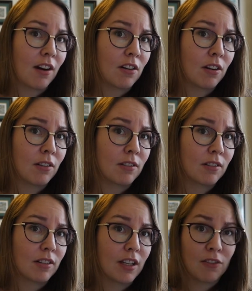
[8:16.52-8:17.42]
I don't know,
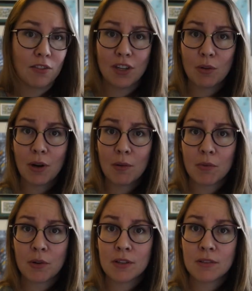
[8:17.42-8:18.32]
if you need
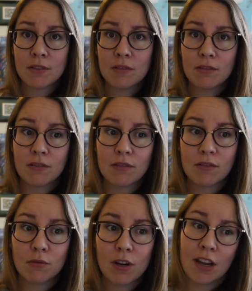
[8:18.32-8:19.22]
whiteboards
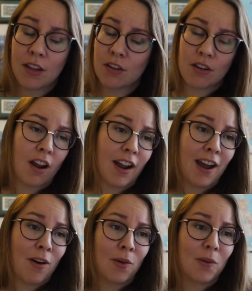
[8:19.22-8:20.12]
and they're not
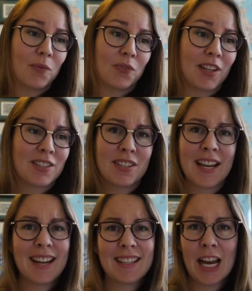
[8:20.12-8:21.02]
out, that's
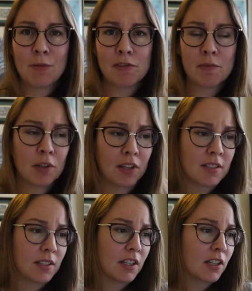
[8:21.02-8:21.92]
just taking time away from your
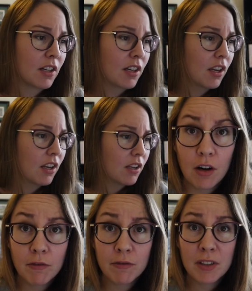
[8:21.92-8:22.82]
lesson here.
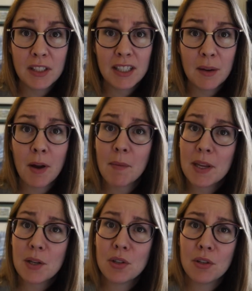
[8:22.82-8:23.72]
Hopefully I'm
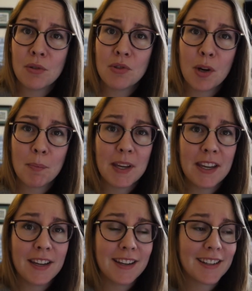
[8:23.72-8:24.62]
not being too
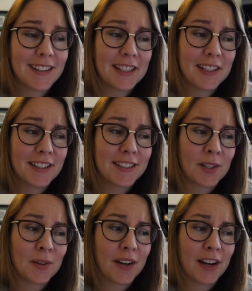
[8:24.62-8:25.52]
jumpy here,
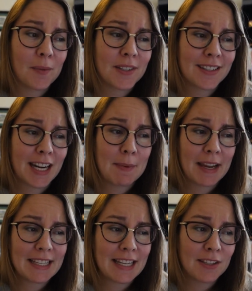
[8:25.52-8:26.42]
so I hope this is kind
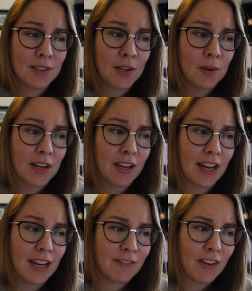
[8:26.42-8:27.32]
of making sense to you.
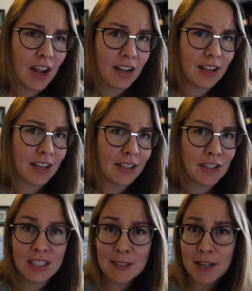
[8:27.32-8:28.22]
And if not,
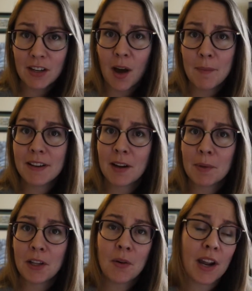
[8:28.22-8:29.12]
just leave me a comment
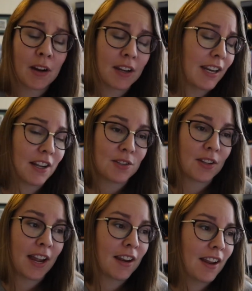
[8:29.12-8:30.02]
down below and I can
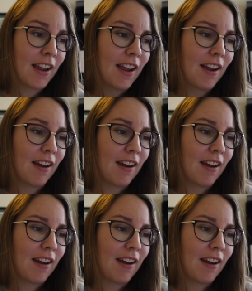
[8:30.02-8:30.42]
answer that.